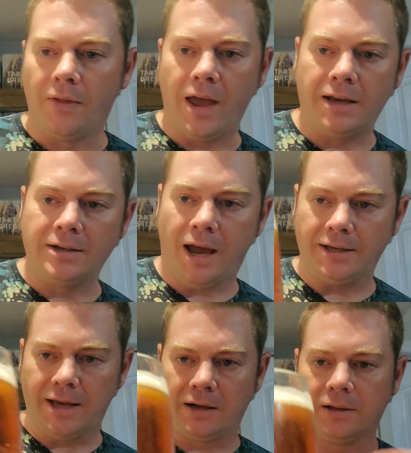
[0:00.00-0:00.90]
the head
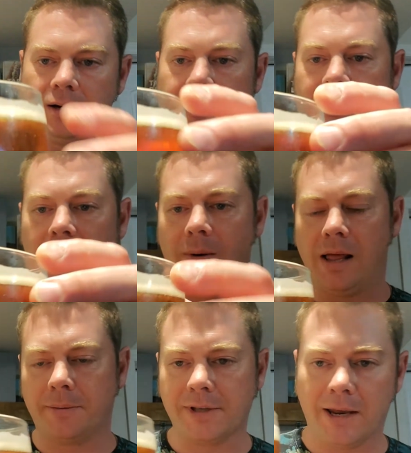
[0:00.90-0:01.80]
died down a little bit there while
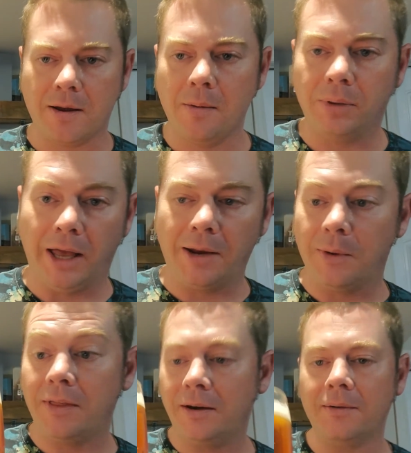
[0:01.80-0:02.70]
I was like playing
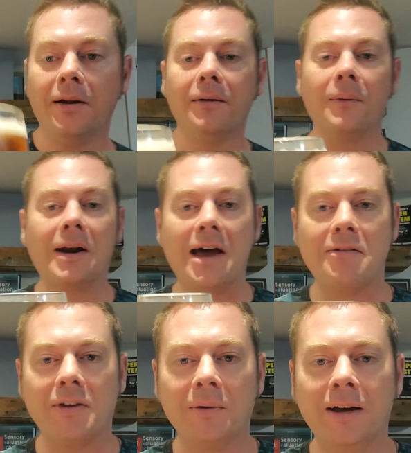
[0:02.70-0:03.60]
with it and what
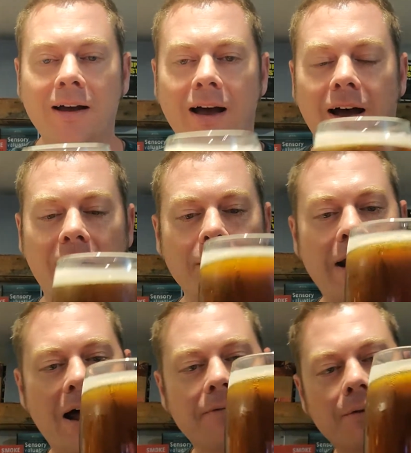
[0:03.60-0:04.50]
have you, uh,
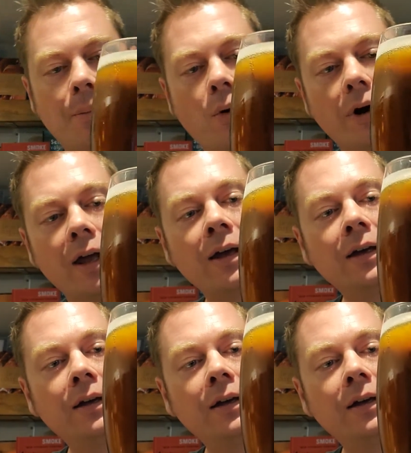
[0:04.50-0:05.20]
right after pouring.